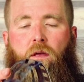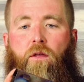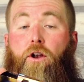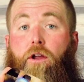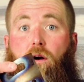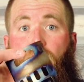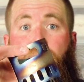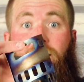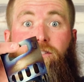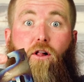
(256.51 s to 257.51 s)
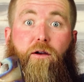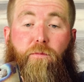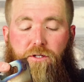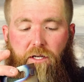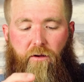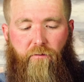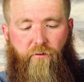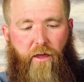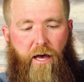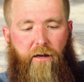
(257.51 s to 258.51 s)
there you go. So that's all I'm using
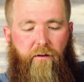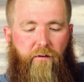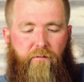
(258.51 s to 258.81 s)
for that.